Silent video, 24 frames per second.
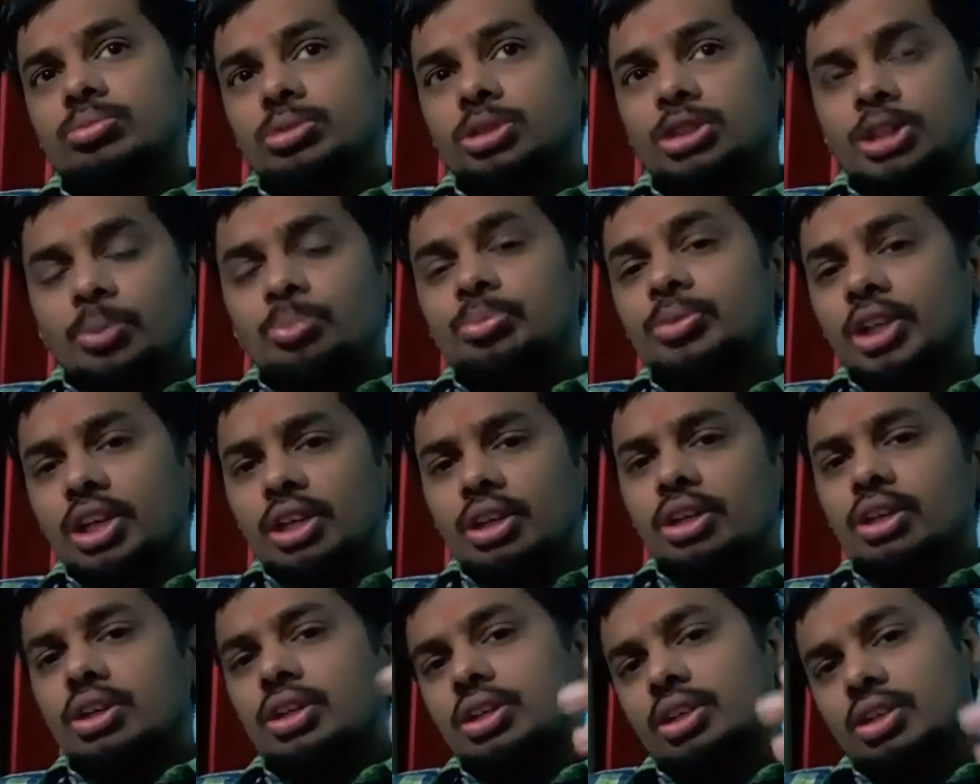
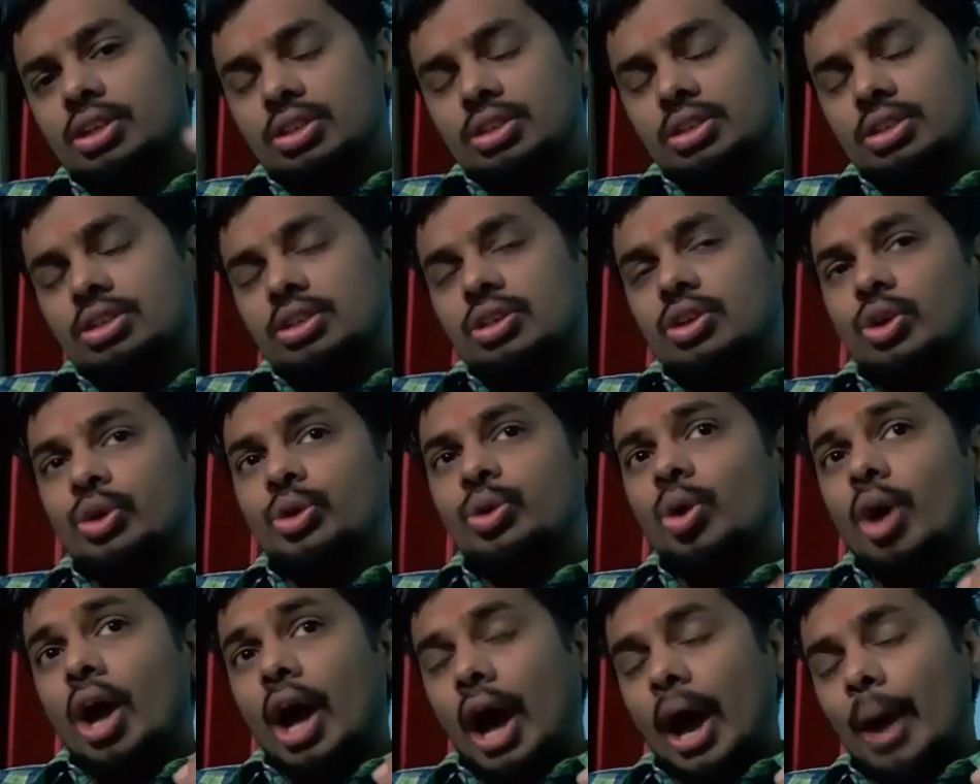something
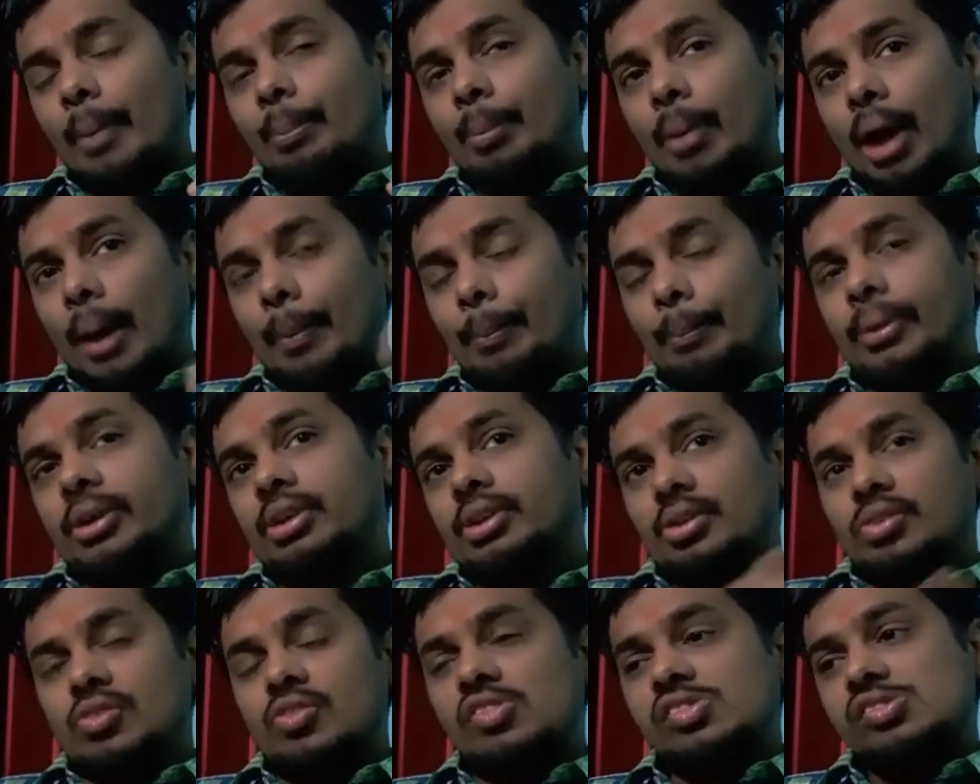going to
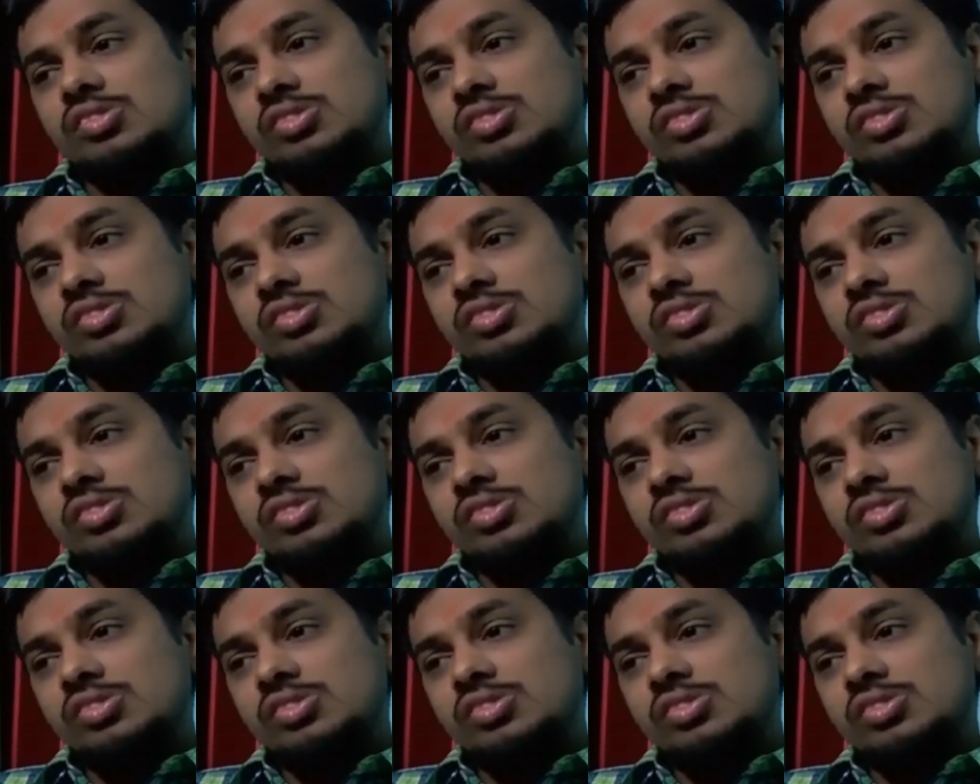happen